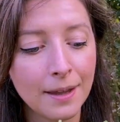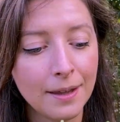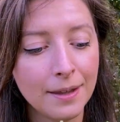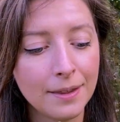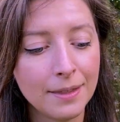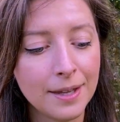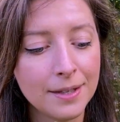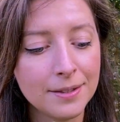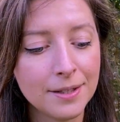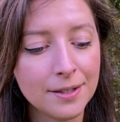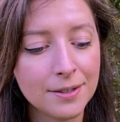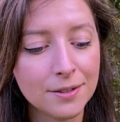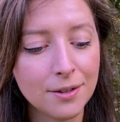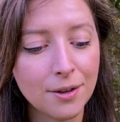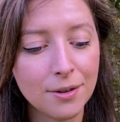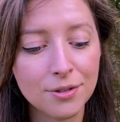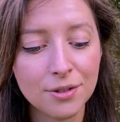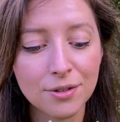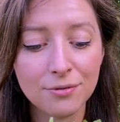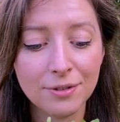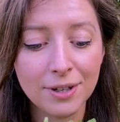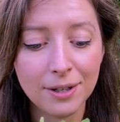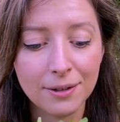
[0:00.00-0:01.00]
This is not
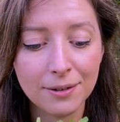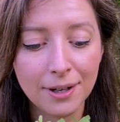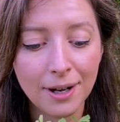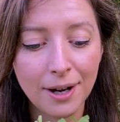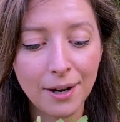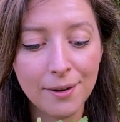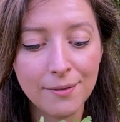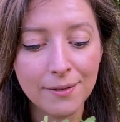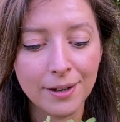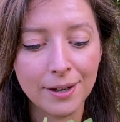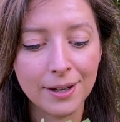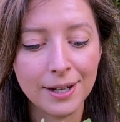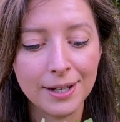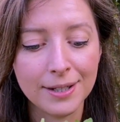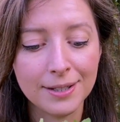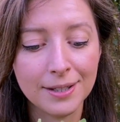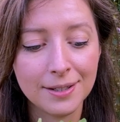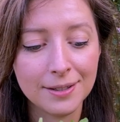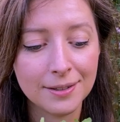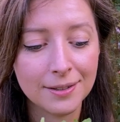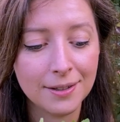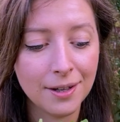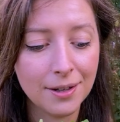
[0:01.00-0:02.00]
a real clover, it
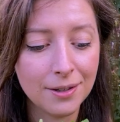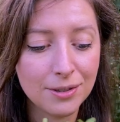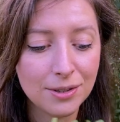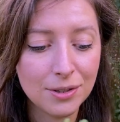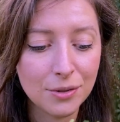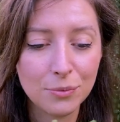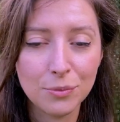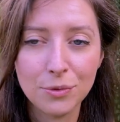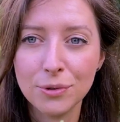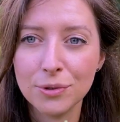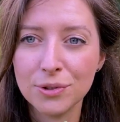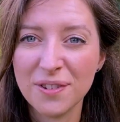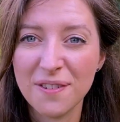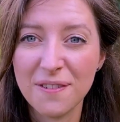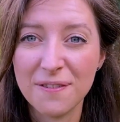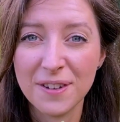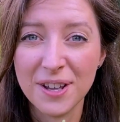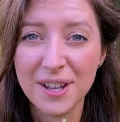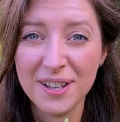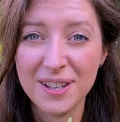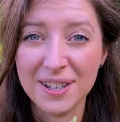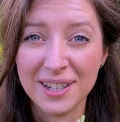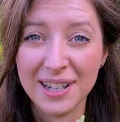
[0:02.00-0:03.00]
is an underwater
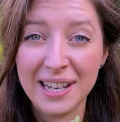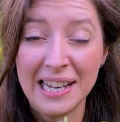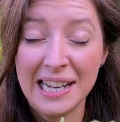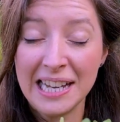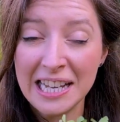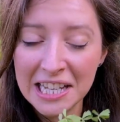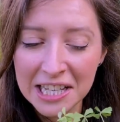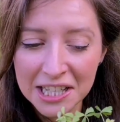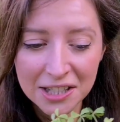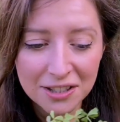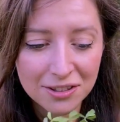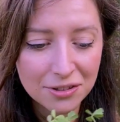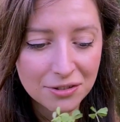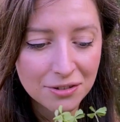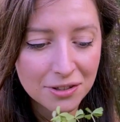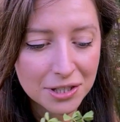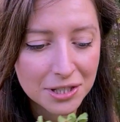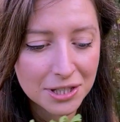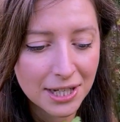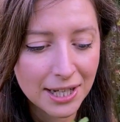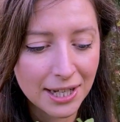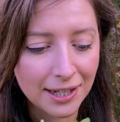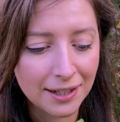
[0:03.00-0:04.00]
fern.
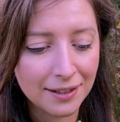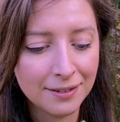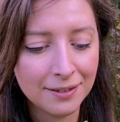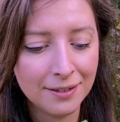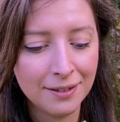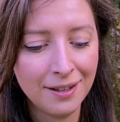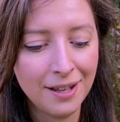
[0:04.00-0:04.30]
Interesting.